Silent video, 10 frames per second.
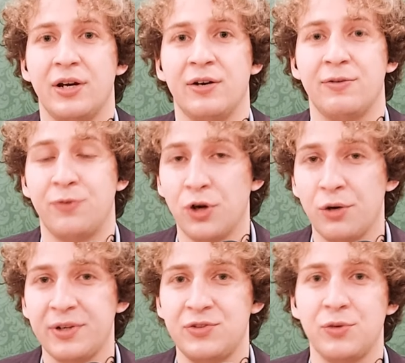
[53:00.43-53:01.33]
uh,
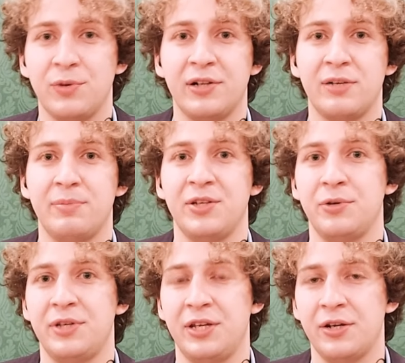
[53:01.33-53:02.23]
forward to welcoming you
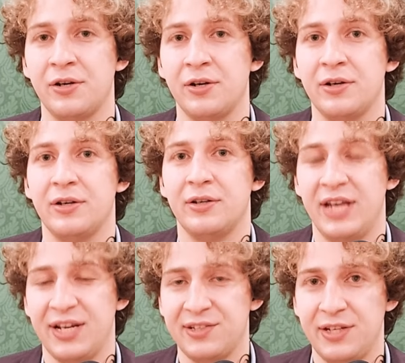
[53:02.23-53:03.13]
here
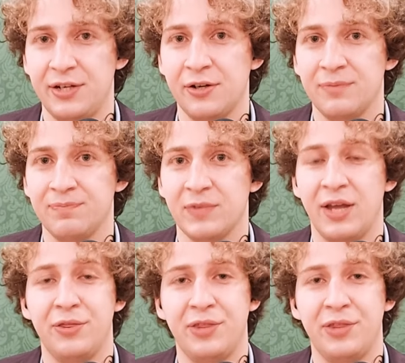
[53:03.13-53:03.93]
next year. And